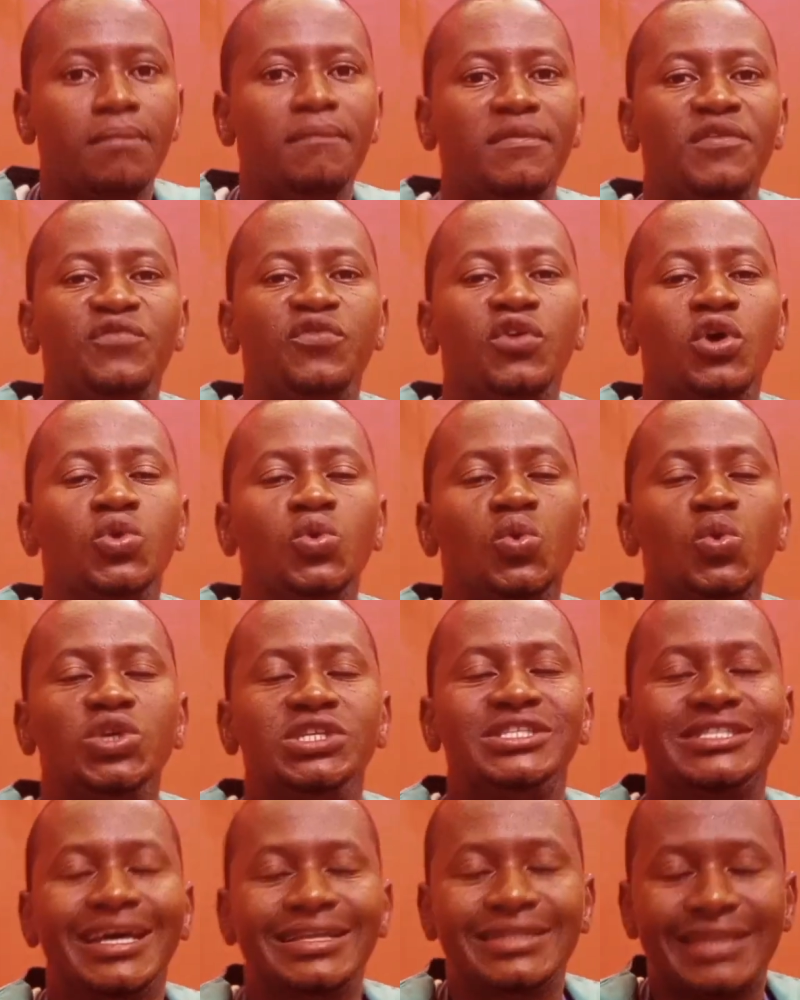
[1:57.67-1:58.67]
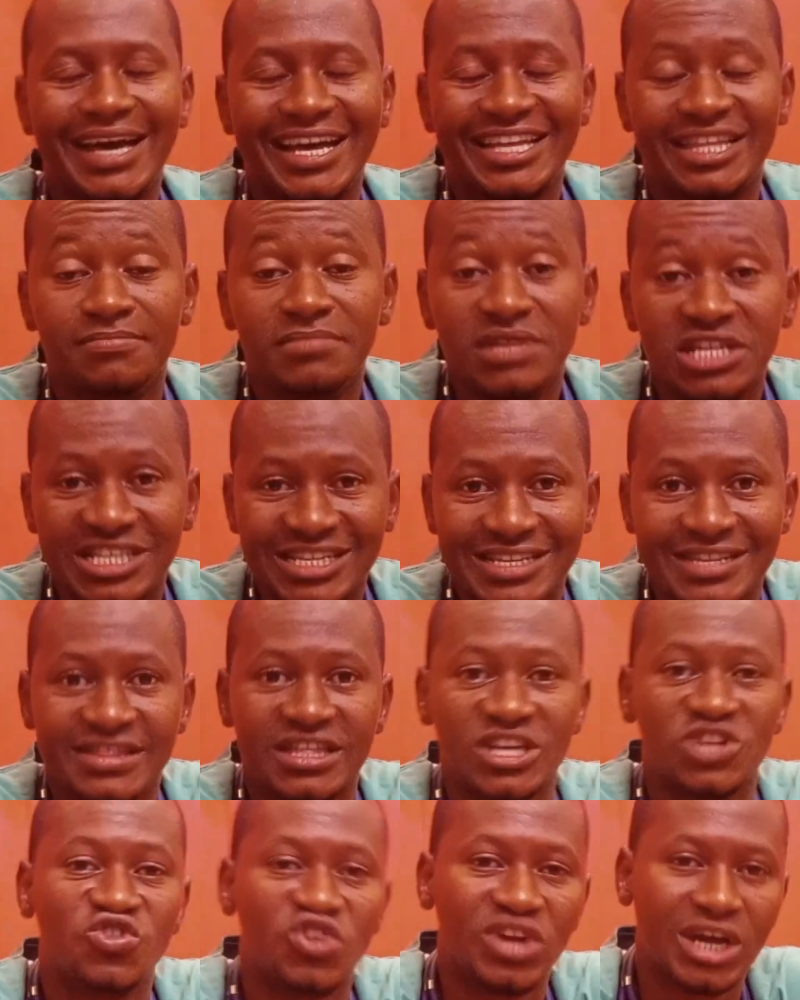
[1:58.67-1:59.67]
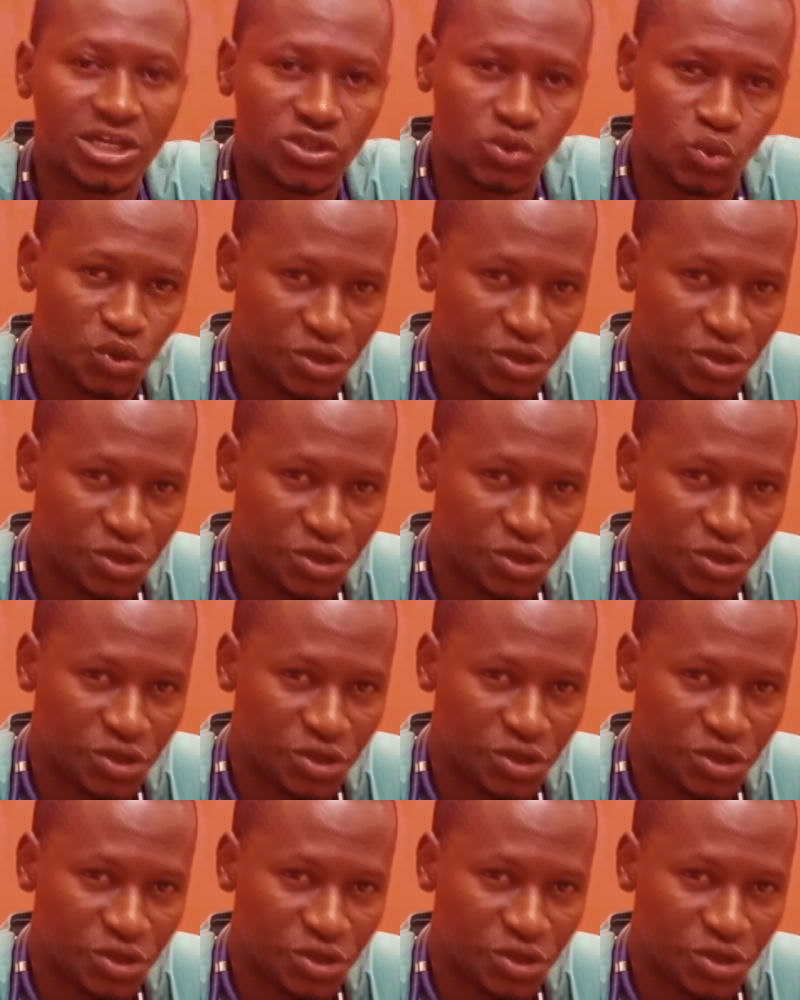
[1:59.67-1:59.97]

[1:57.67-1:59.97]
before you start administering the drug